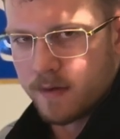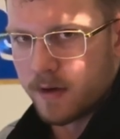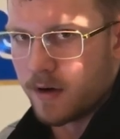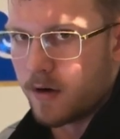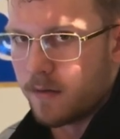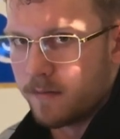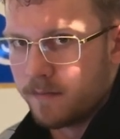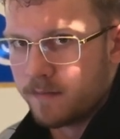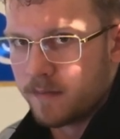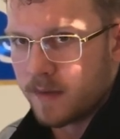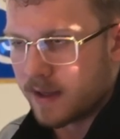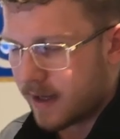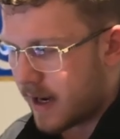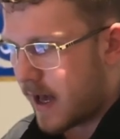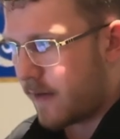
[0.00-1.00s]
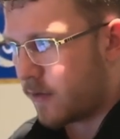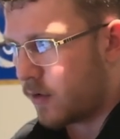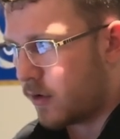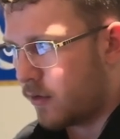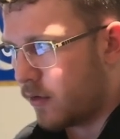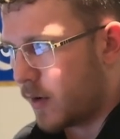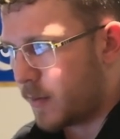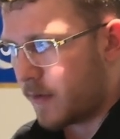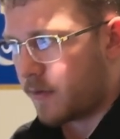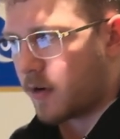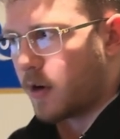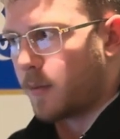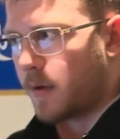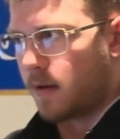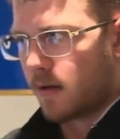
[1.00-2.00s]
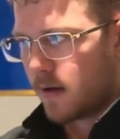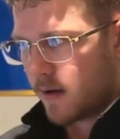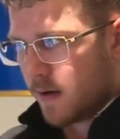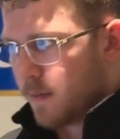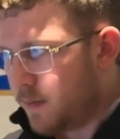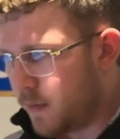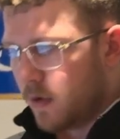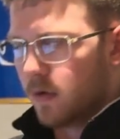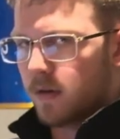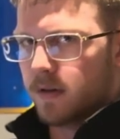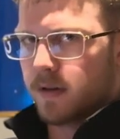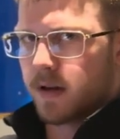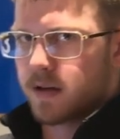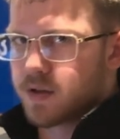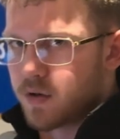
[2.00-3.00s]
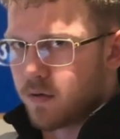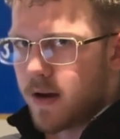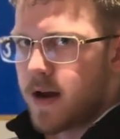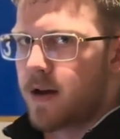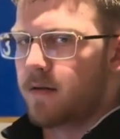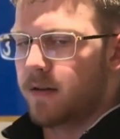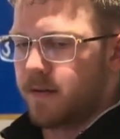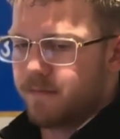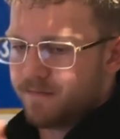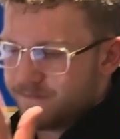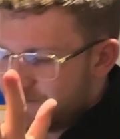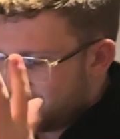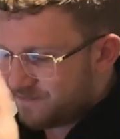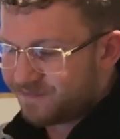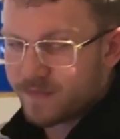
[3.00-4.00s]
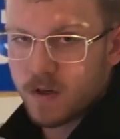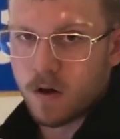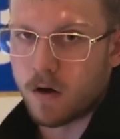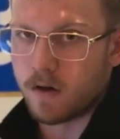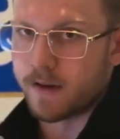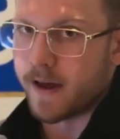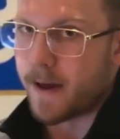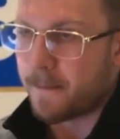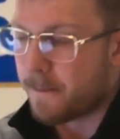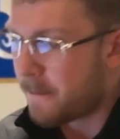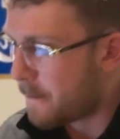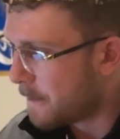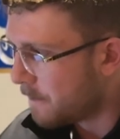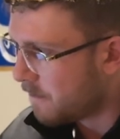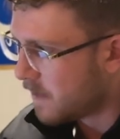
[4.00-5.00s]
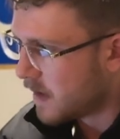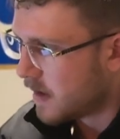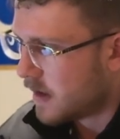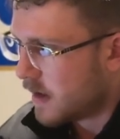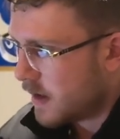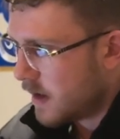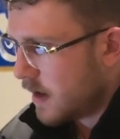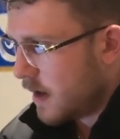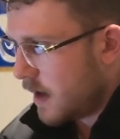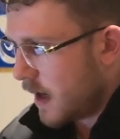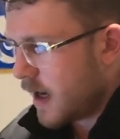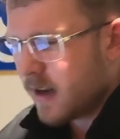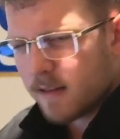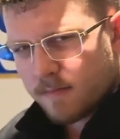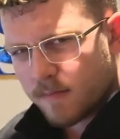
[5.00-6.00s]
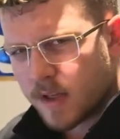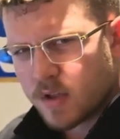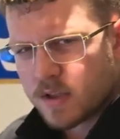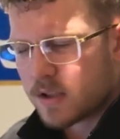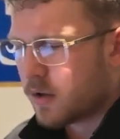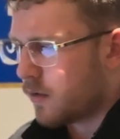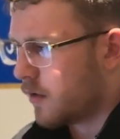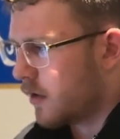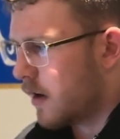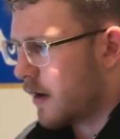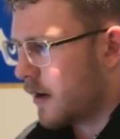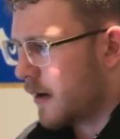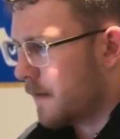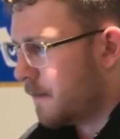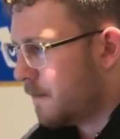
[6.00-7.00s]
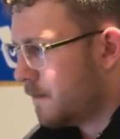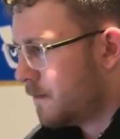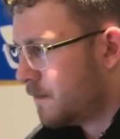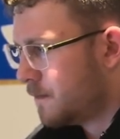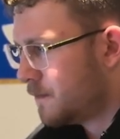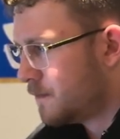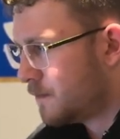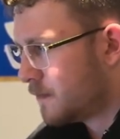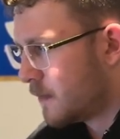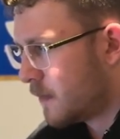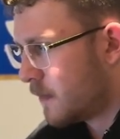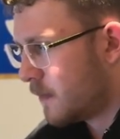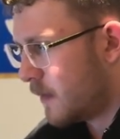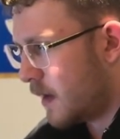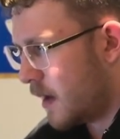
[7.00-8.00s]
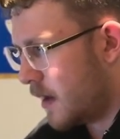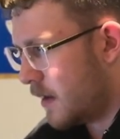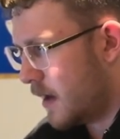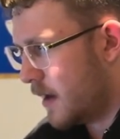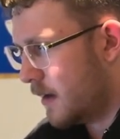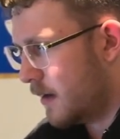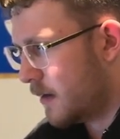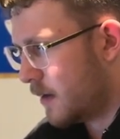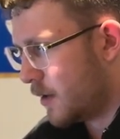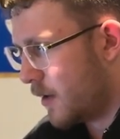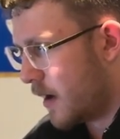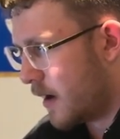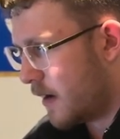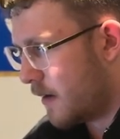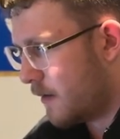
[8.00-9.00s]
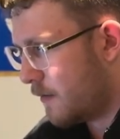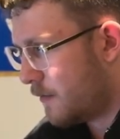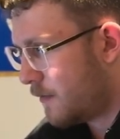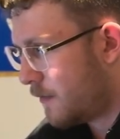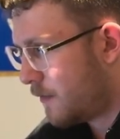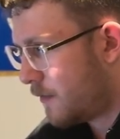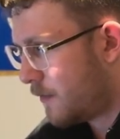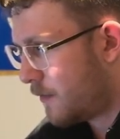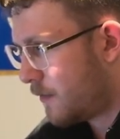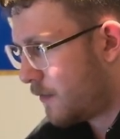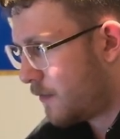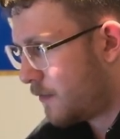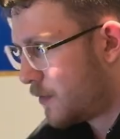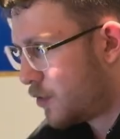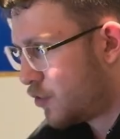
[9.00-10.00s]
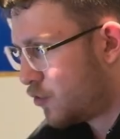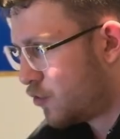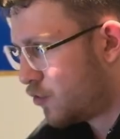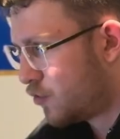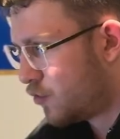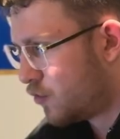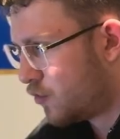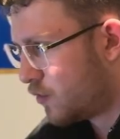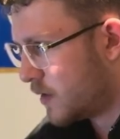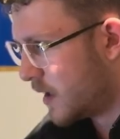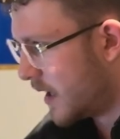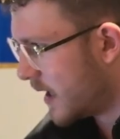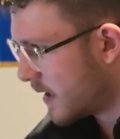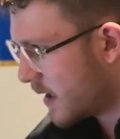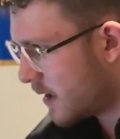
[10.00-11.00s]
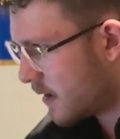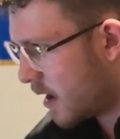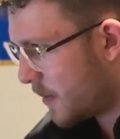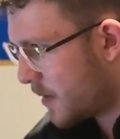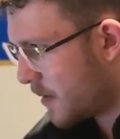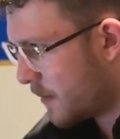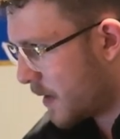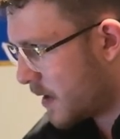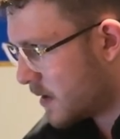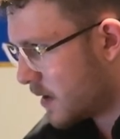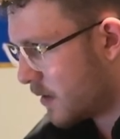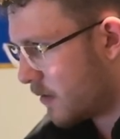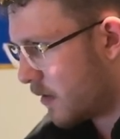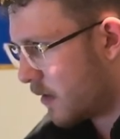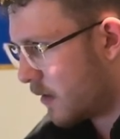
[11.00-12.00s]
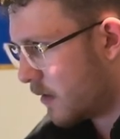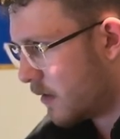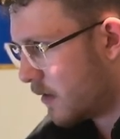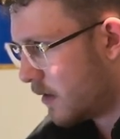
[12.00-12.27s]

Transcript: You gotta have good grip if you're gonna be pulling things around and all that. And they just look good on you. And then you have, did that get copy and pasted wrong?